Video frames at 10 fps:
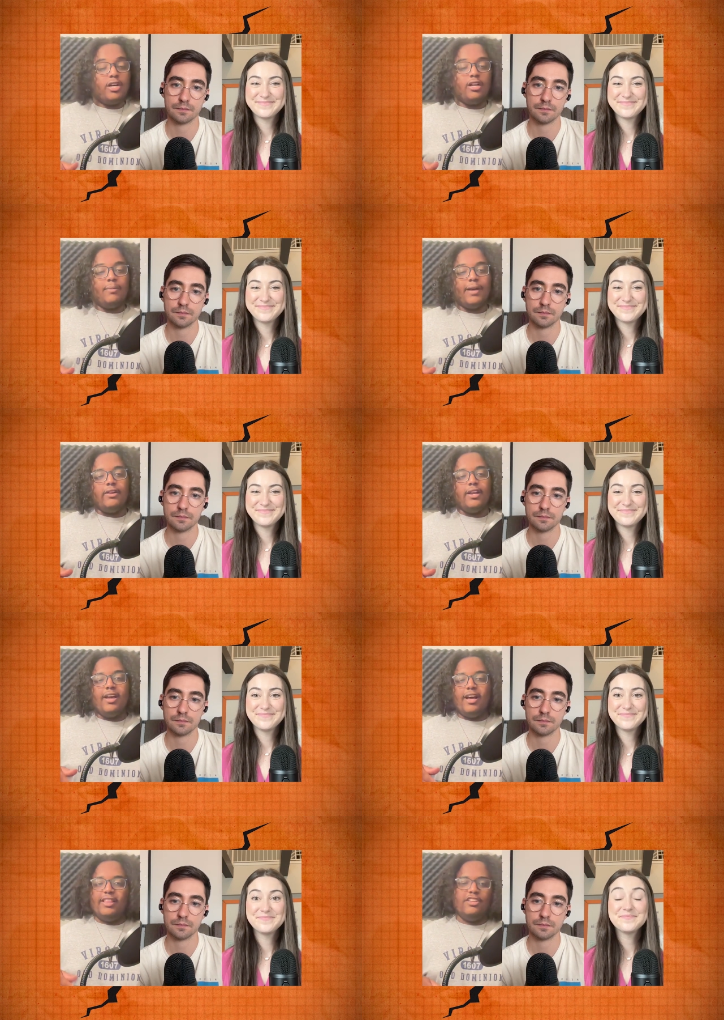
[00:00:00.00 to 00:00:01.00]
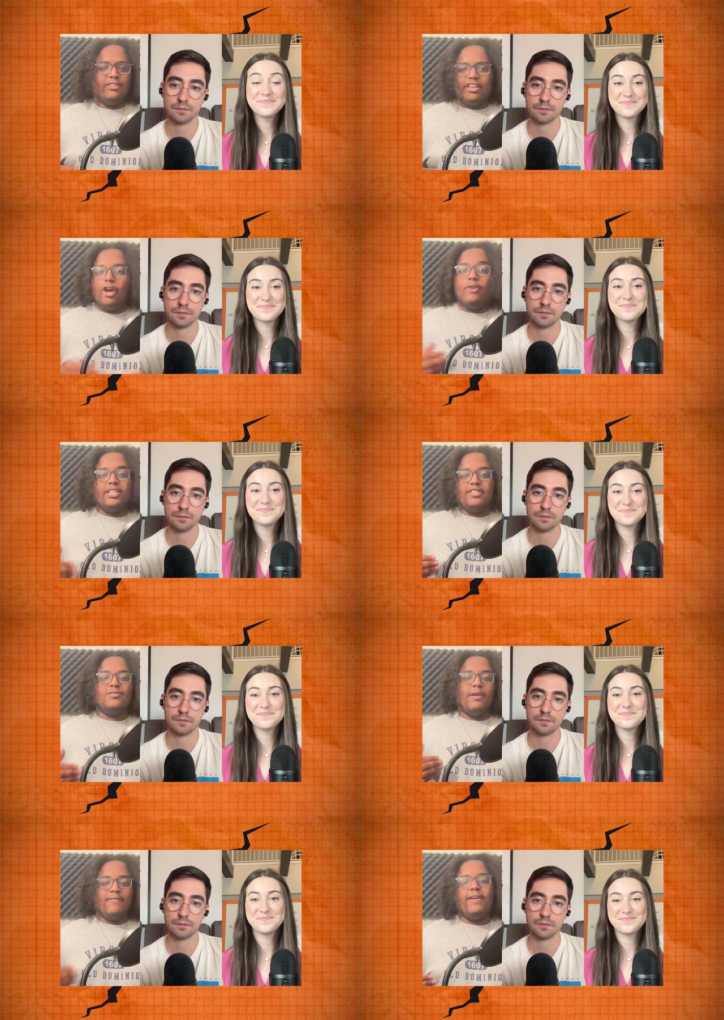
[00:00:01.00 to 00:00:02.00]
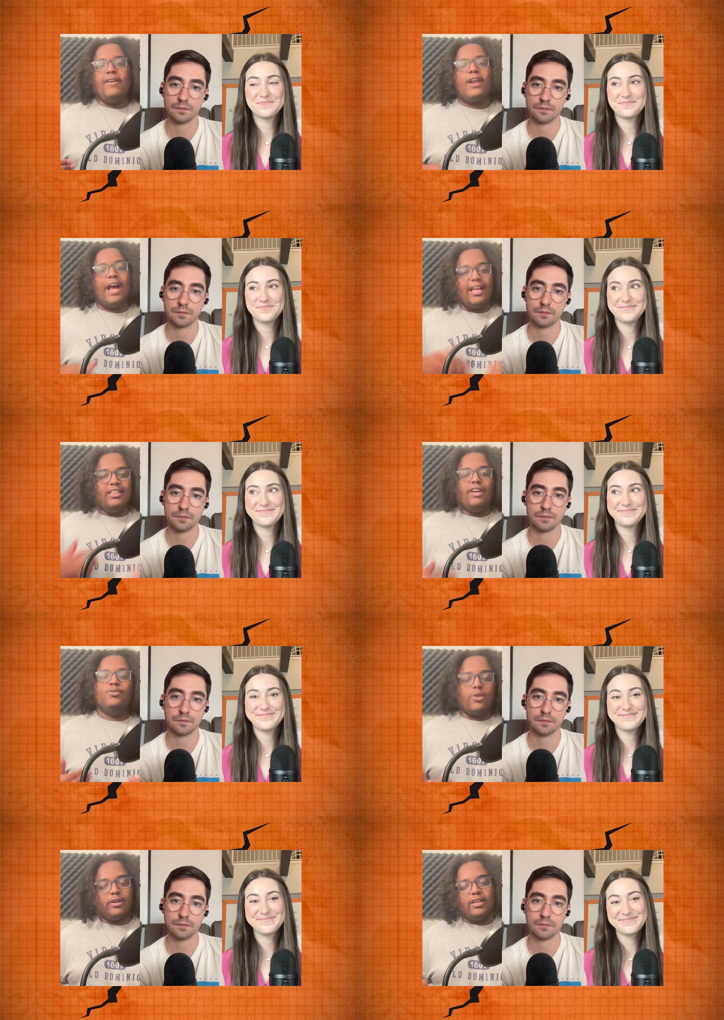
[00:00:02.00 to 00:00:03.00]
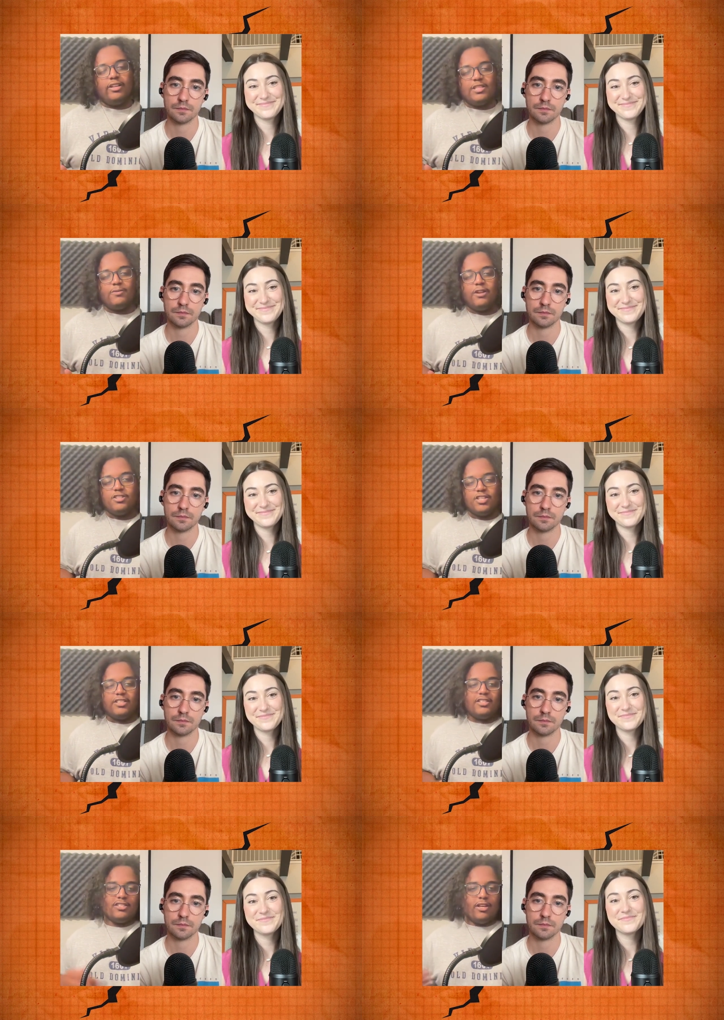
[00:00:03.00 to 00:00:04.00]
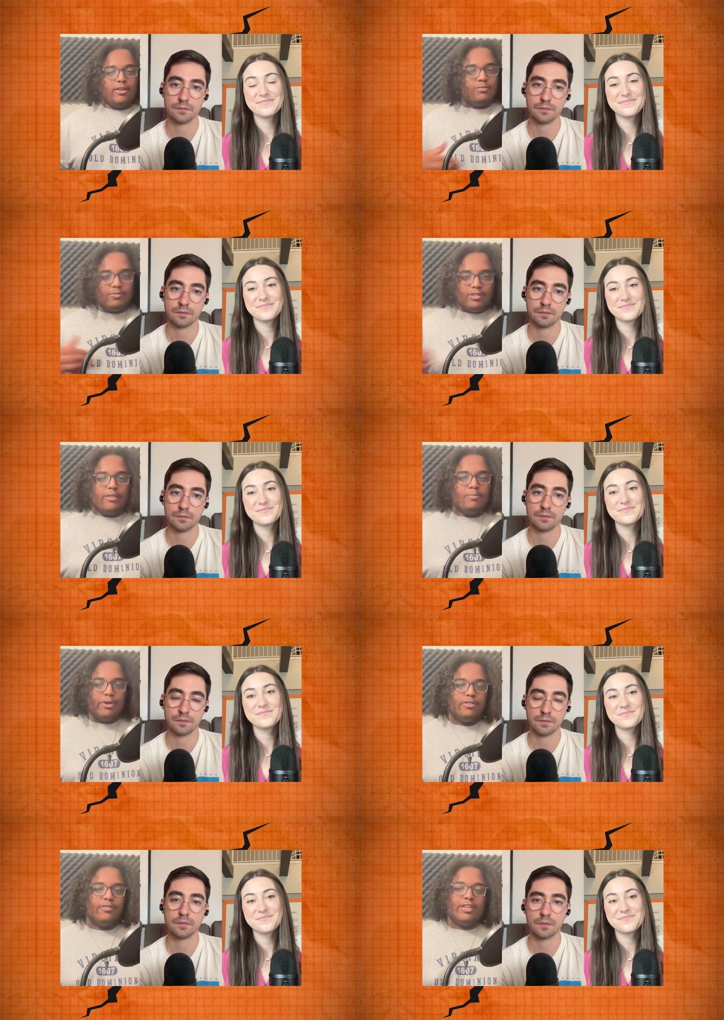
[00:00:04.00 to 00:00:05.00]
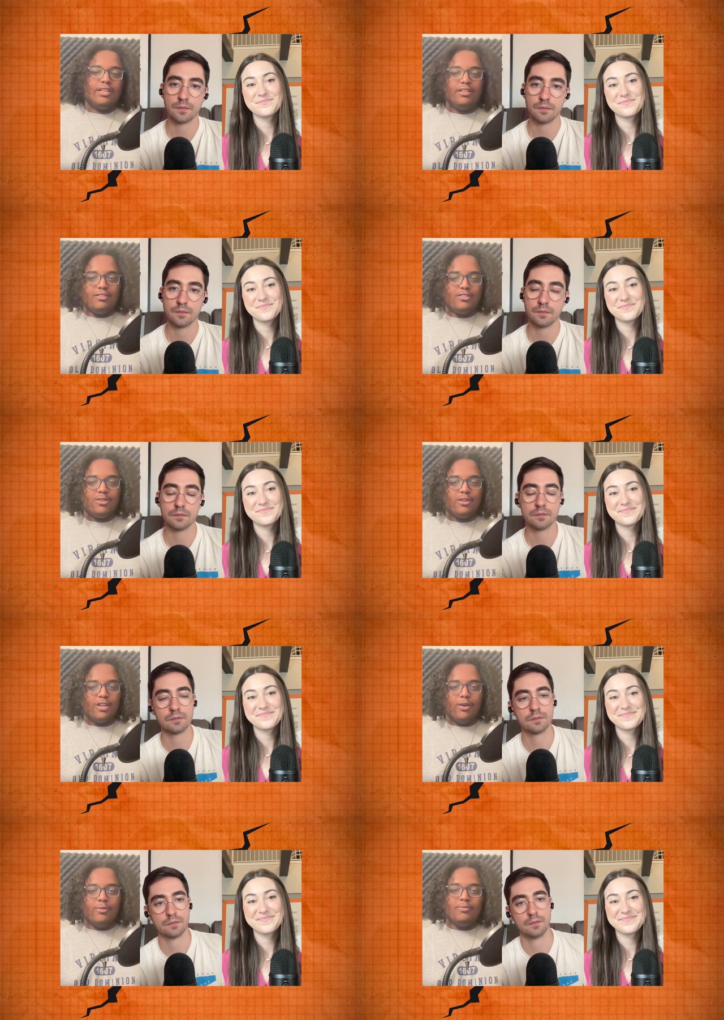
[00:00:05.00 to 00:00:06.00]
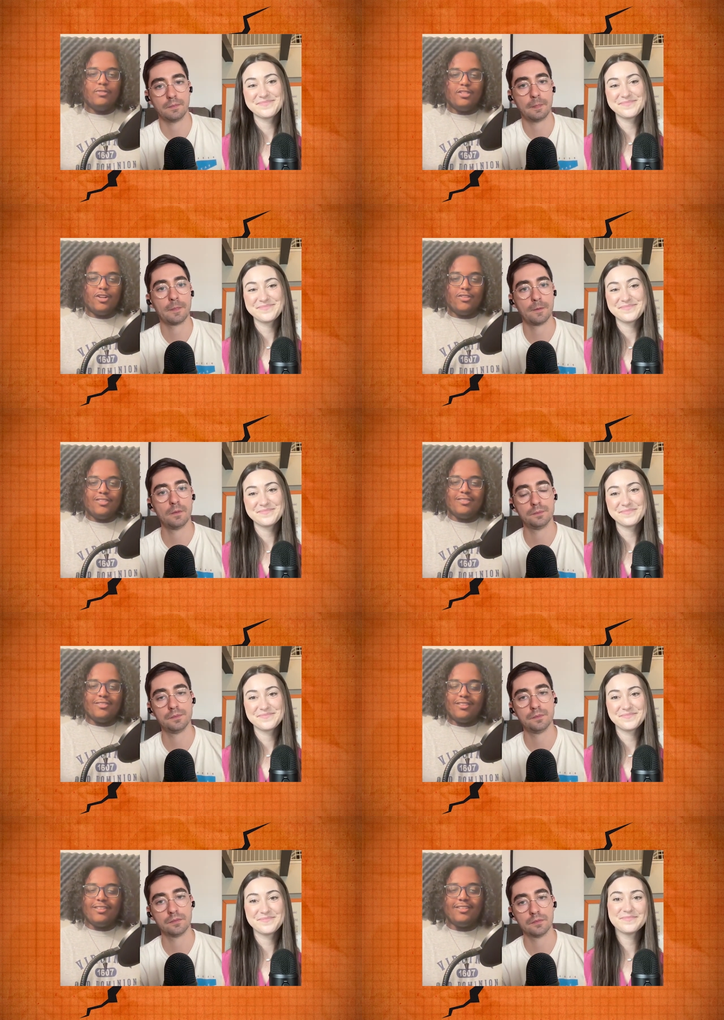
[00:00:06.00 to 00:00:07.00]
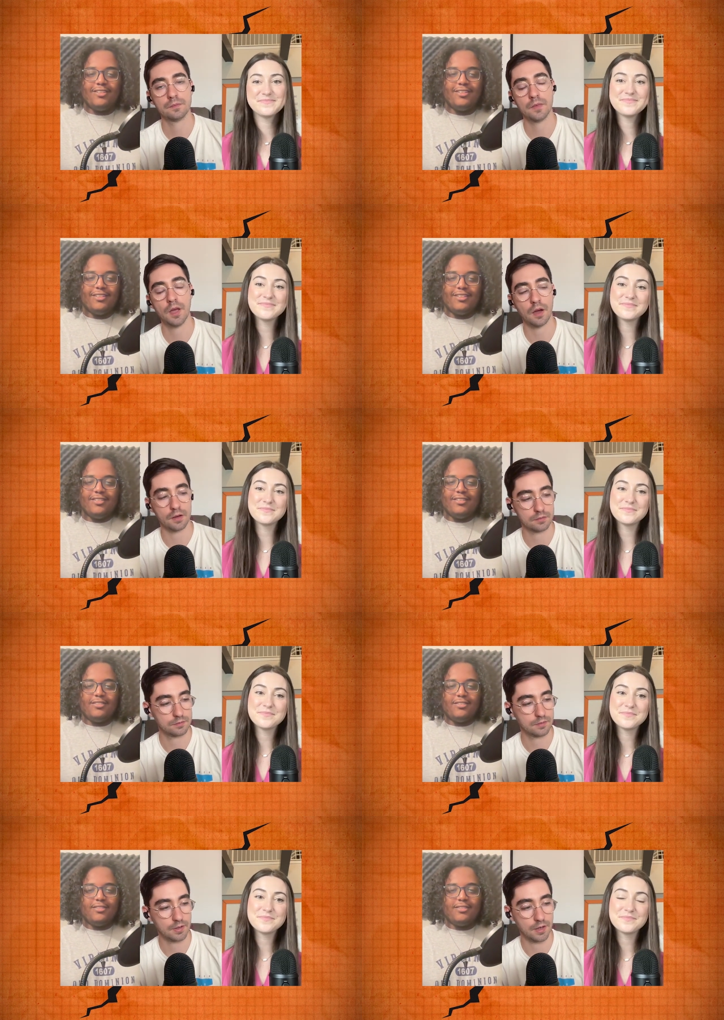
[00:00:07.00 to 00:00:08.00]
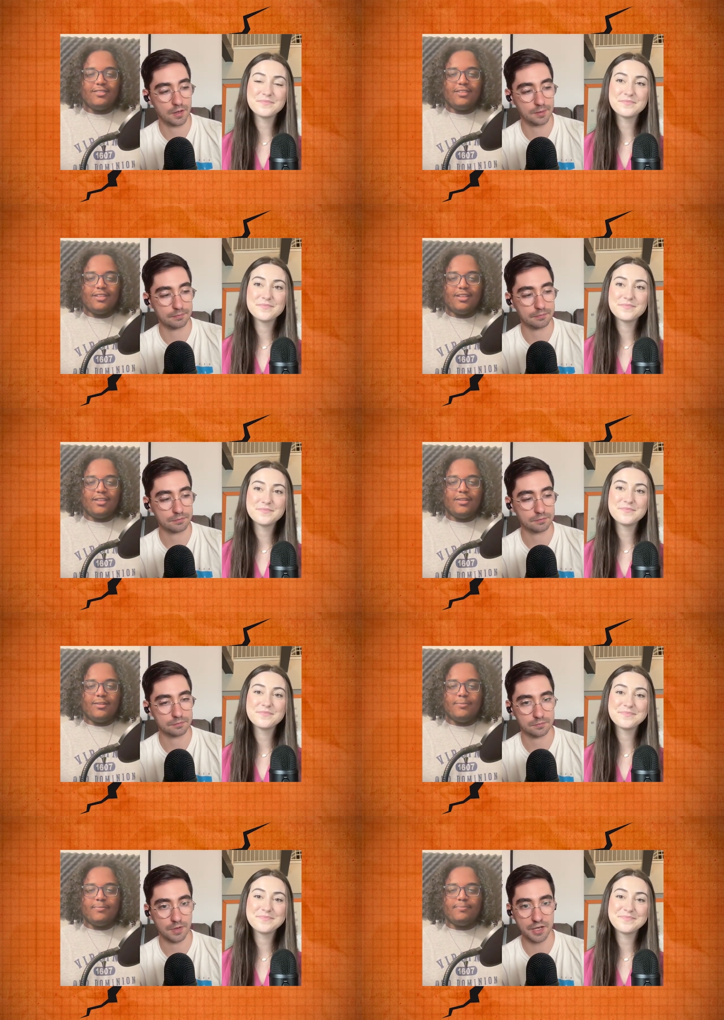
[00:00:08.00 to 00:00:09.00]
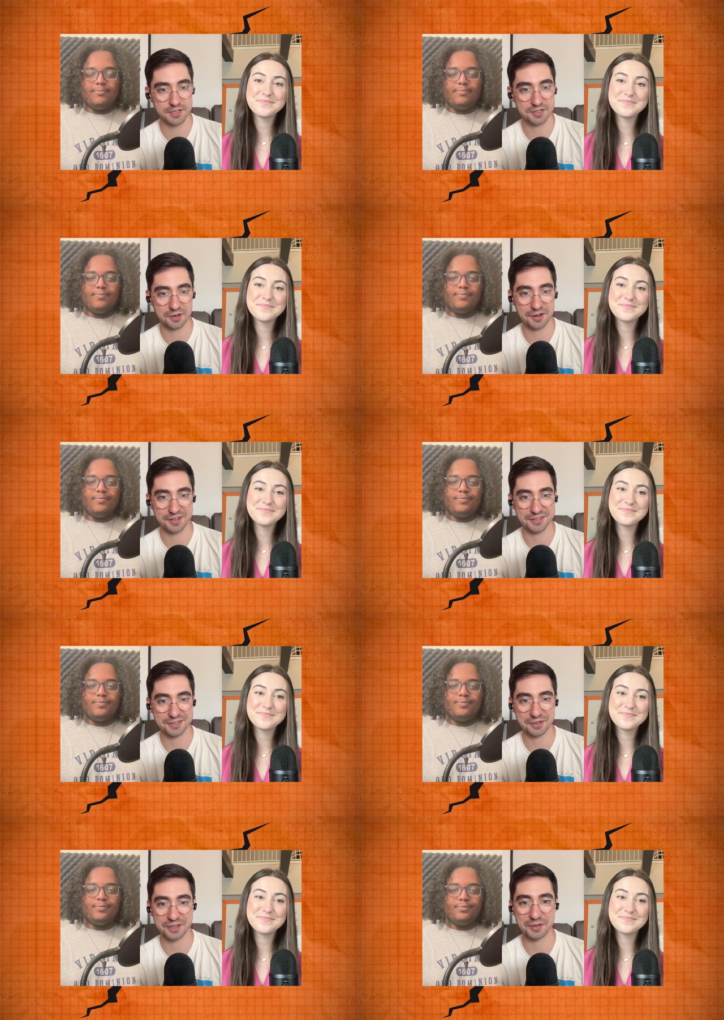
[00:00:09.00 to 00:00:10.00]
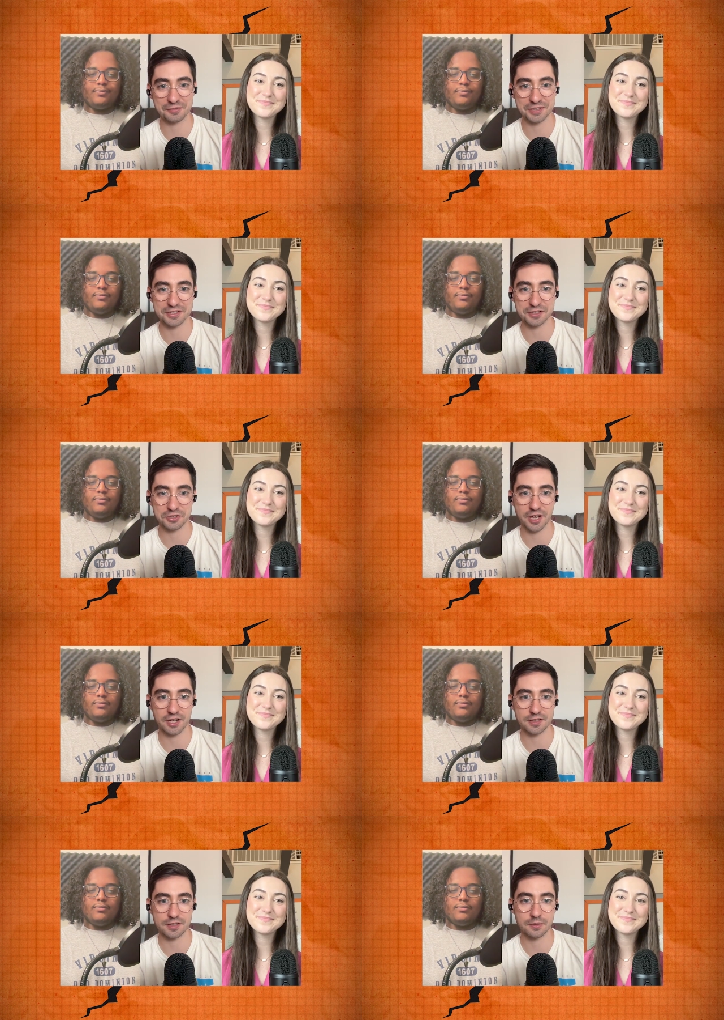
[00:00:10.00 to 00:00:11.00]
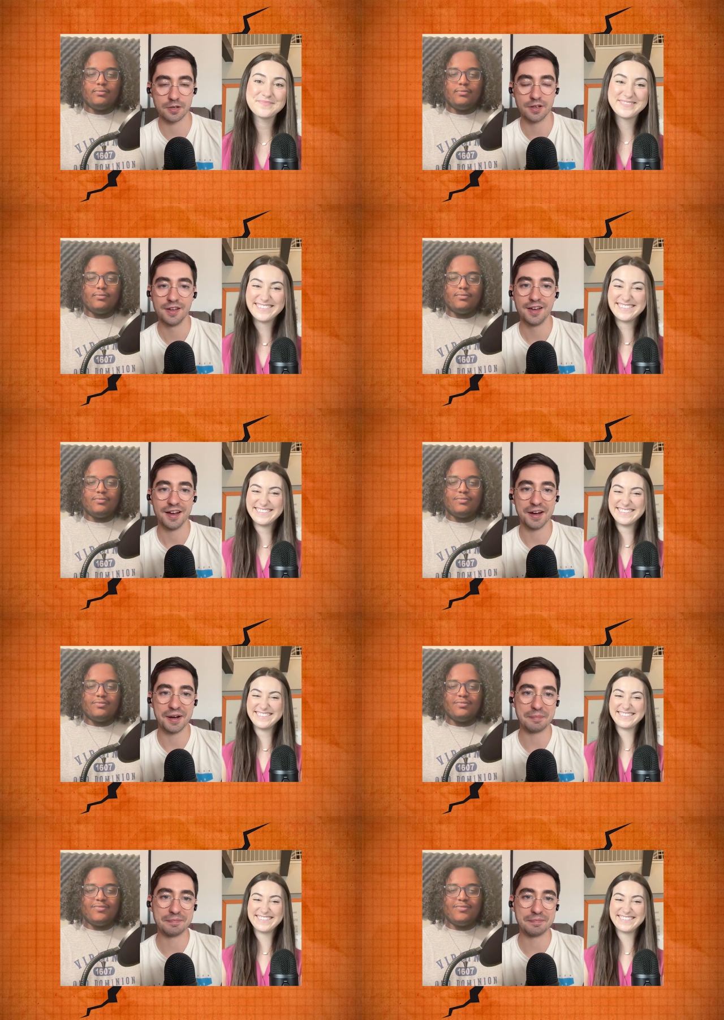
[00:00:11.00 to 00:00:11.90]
Speaker 1: about uh, that you're like, oh, this is my favorite. I loved working on this project. So you know, both of you can sort of go in
Speaker 2: turns. Yeah. Um, I could start, so I could hopefully steal Shannon's too. Um,